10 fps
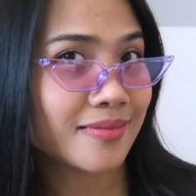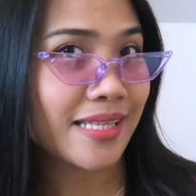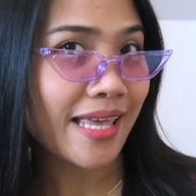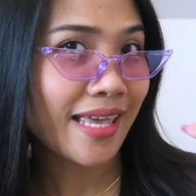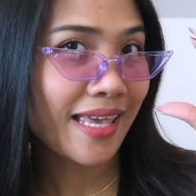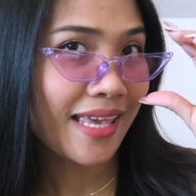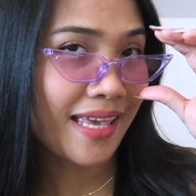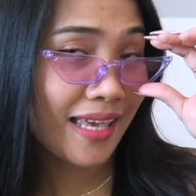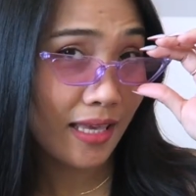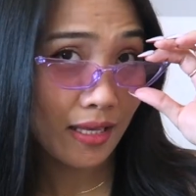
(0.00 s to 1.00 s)

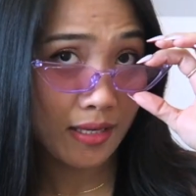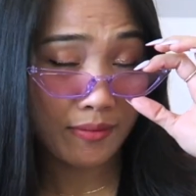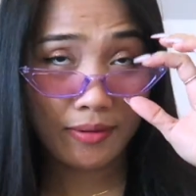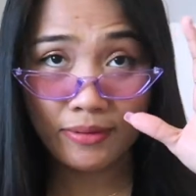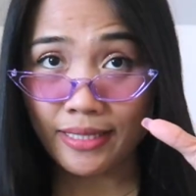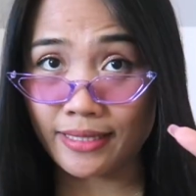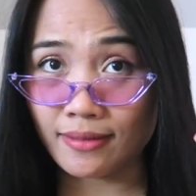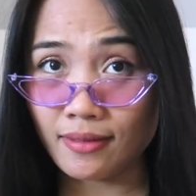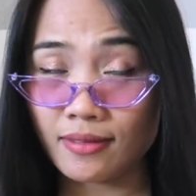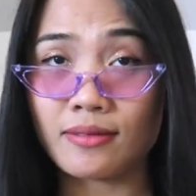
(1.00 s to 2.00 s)
Damn, I'll
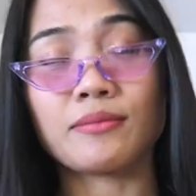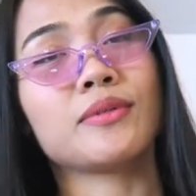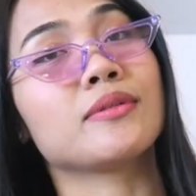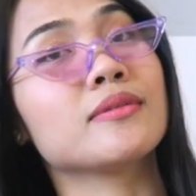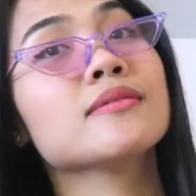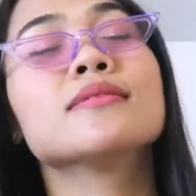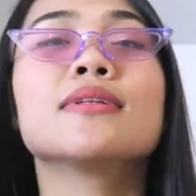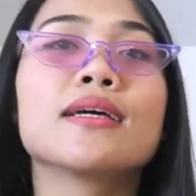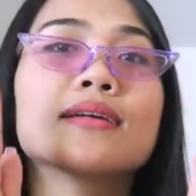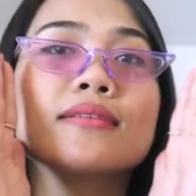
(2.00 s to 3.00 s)
kill them, you know?
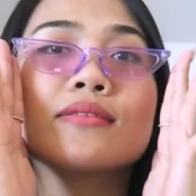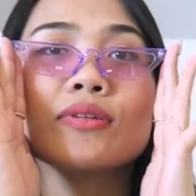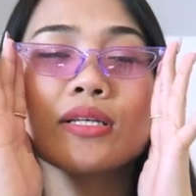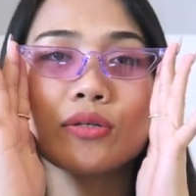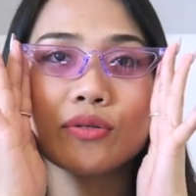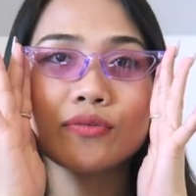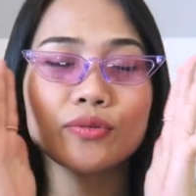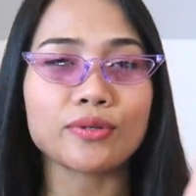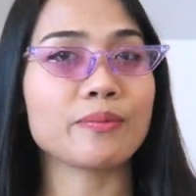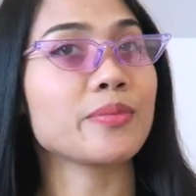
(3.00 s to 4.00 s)
Like, it's really good for the